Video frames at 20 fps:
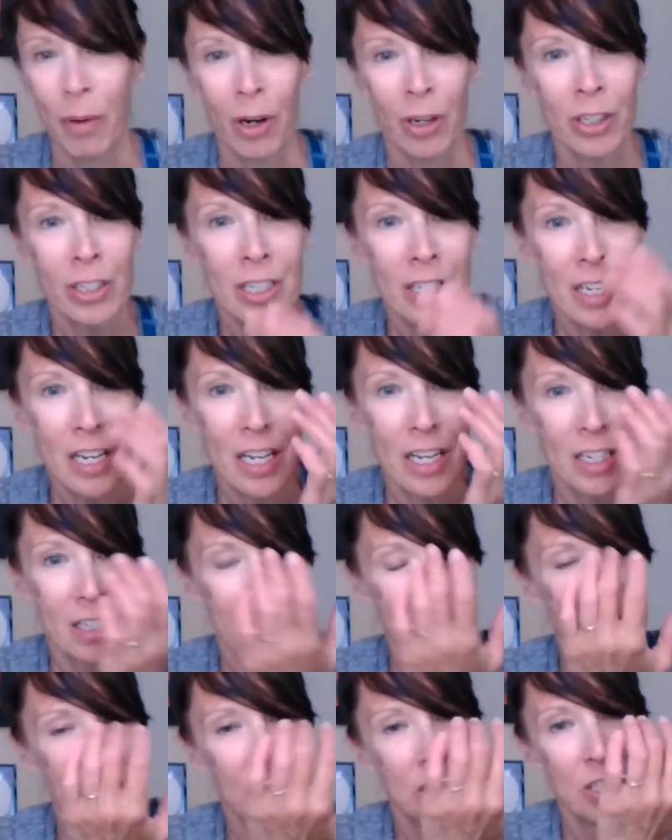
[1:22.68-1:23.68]
Martin,
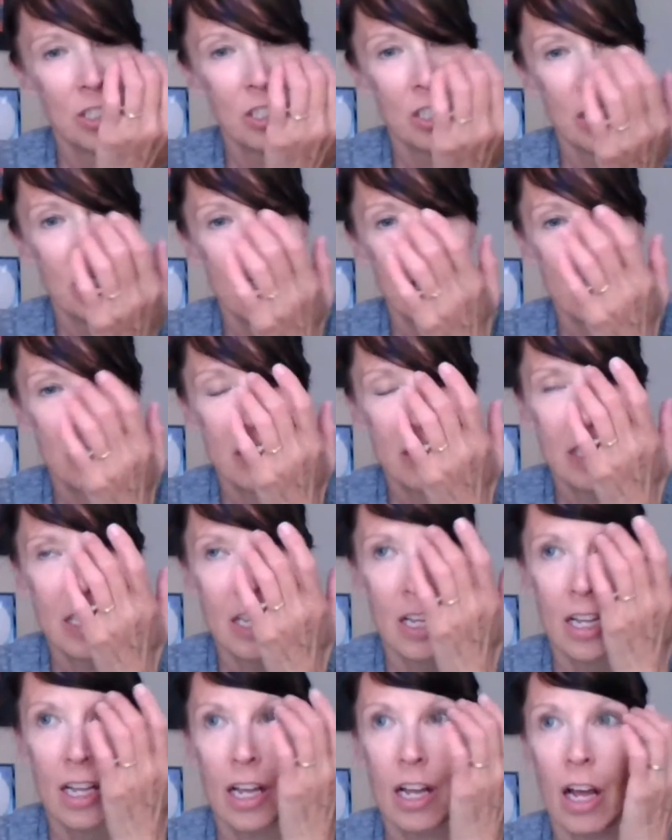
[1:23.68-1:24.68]
and she's
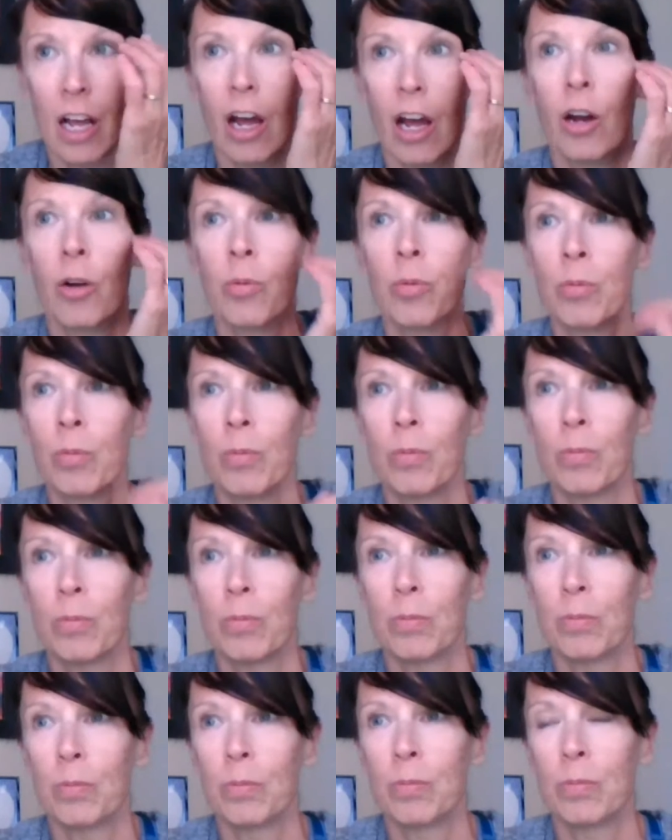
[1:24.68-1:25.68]
a
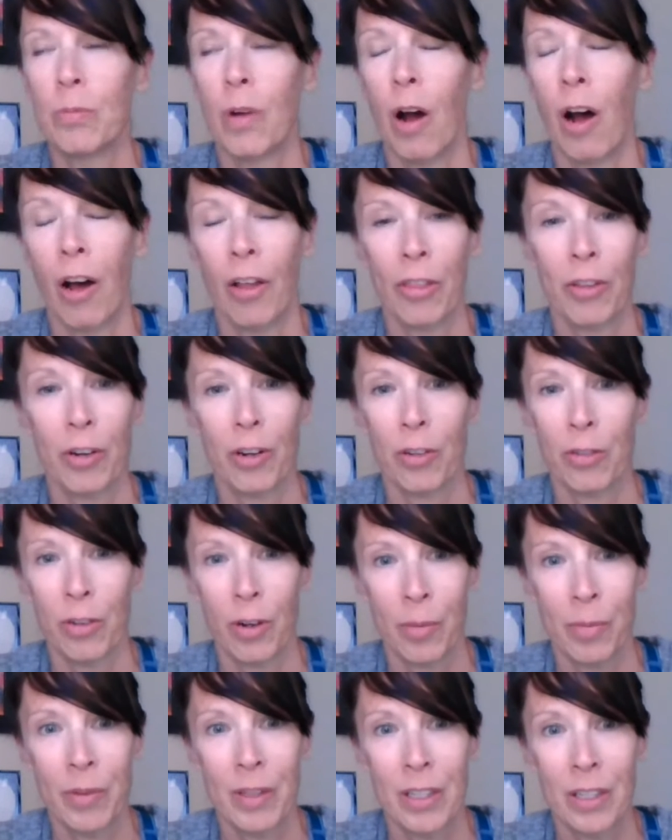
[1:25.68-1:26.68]
author
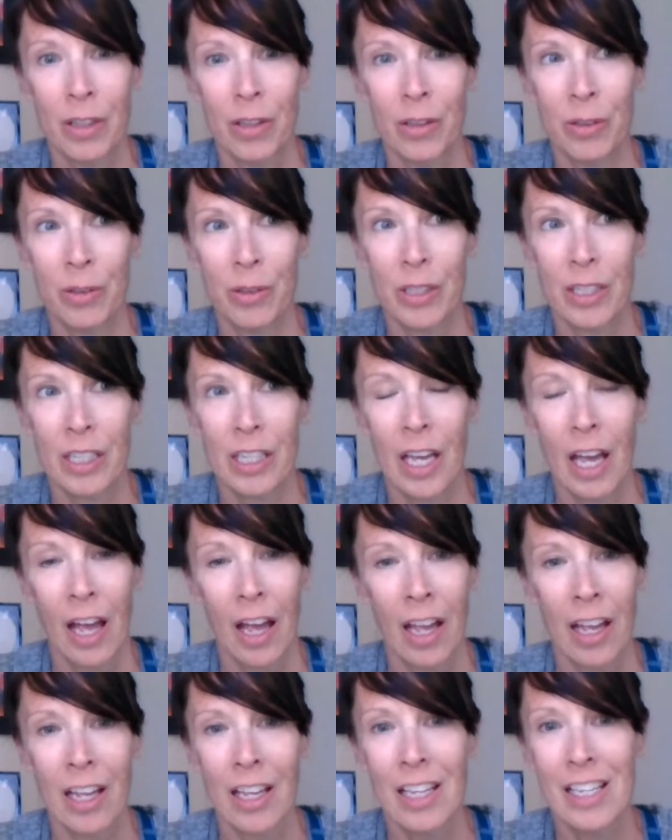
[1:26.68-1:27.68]
from the
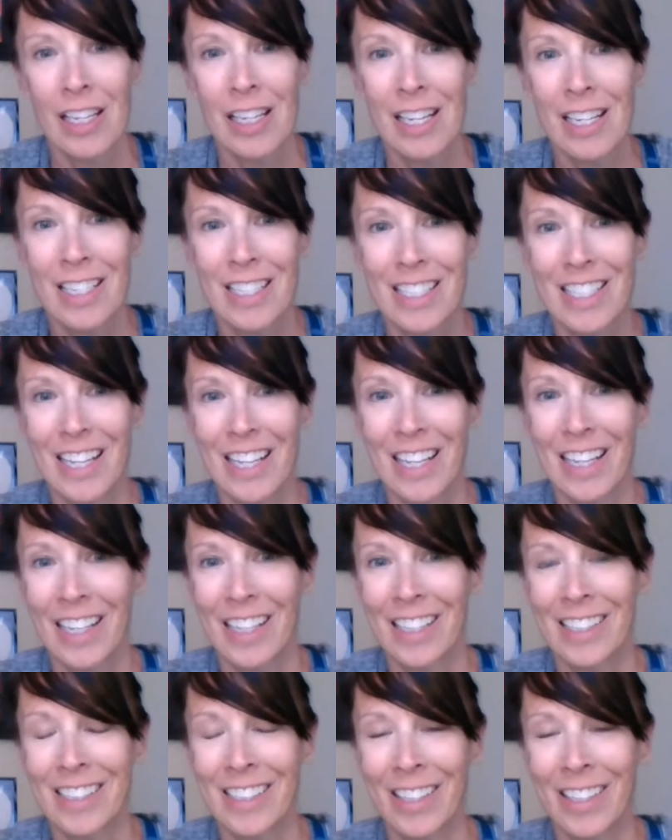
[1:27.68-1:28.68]
UK,
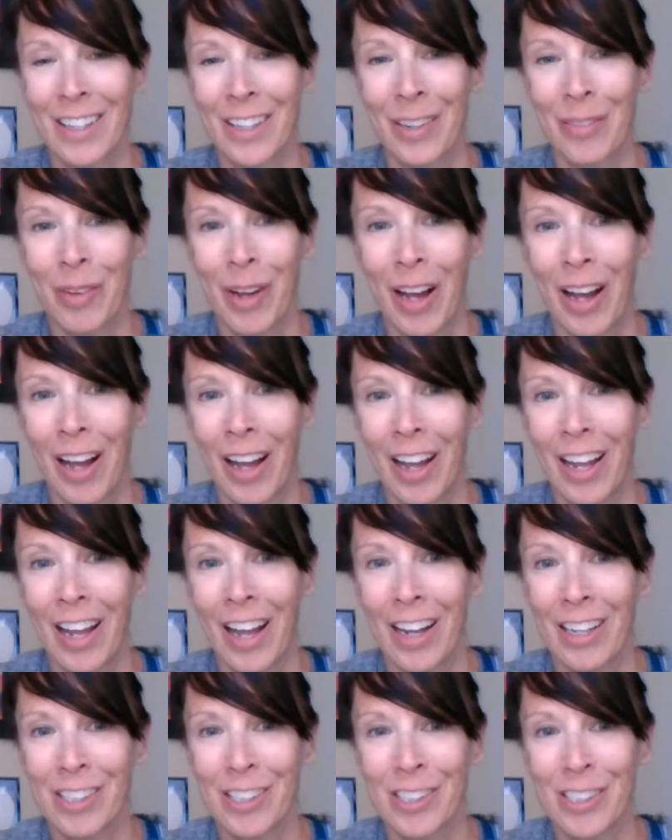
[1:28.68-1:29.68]
and I
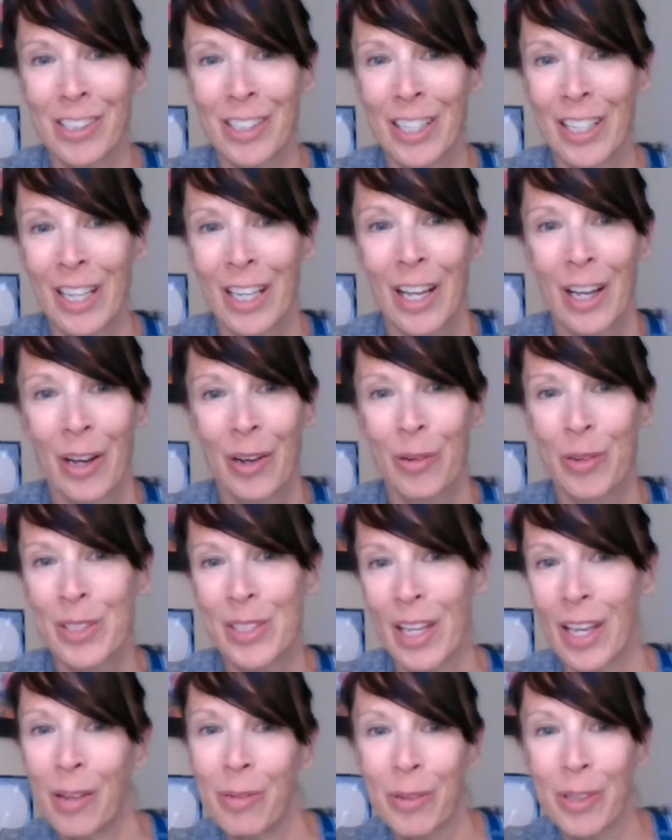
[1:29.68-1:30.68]
actually
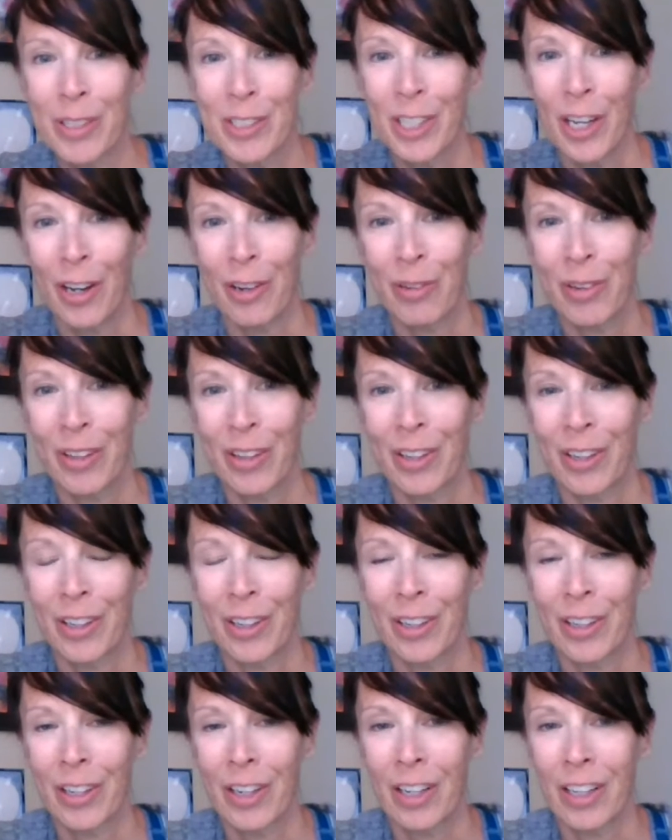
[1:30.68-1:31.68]
was able to talk with
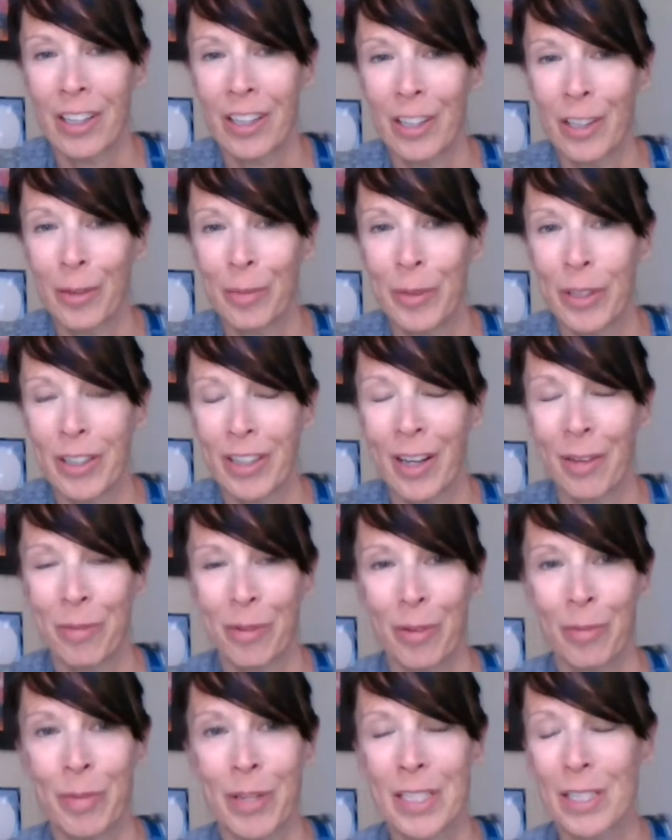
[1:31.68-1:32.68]
her a little bit a
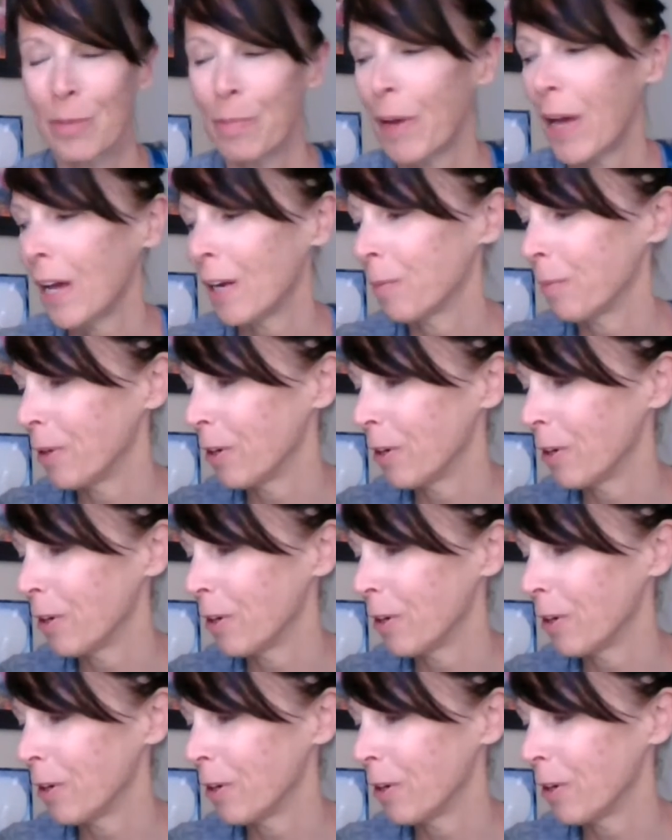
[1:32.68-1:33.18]
couple of months back.